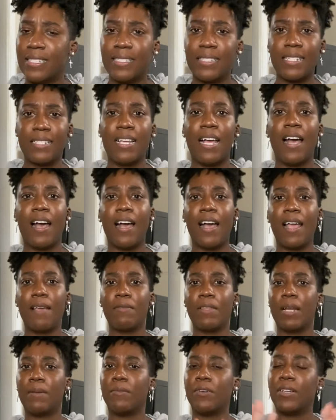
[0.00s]
is the
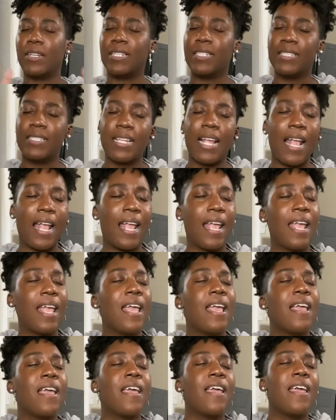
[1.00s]
time that I'm going to
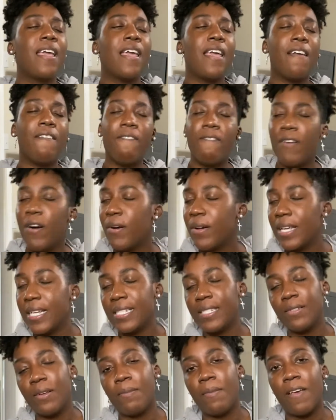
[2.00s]
stay and
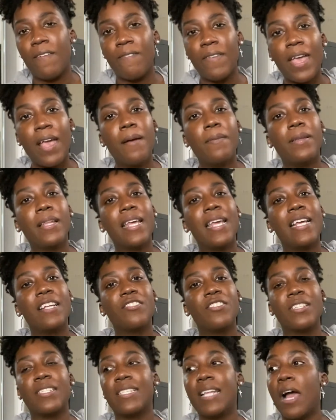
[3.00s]
focus on my family and
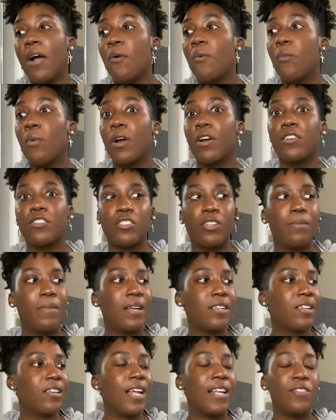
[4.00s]
just not work so
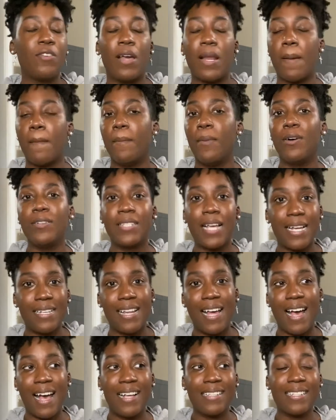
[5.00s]
much and not try to
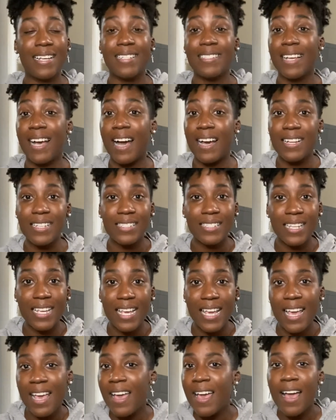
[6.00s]
multitask, because
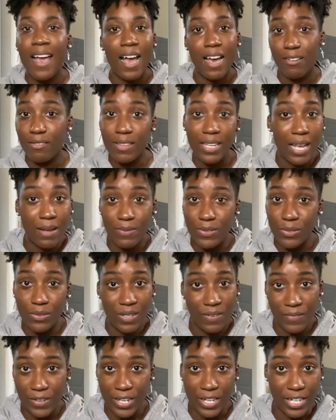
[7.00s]
honestly, I don't think I was
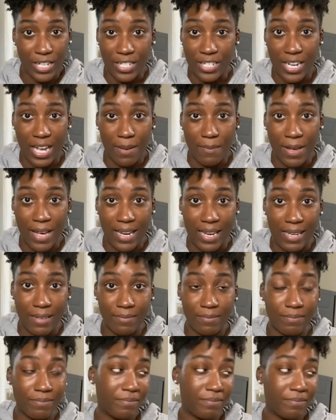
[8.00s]
doing a very good job at it.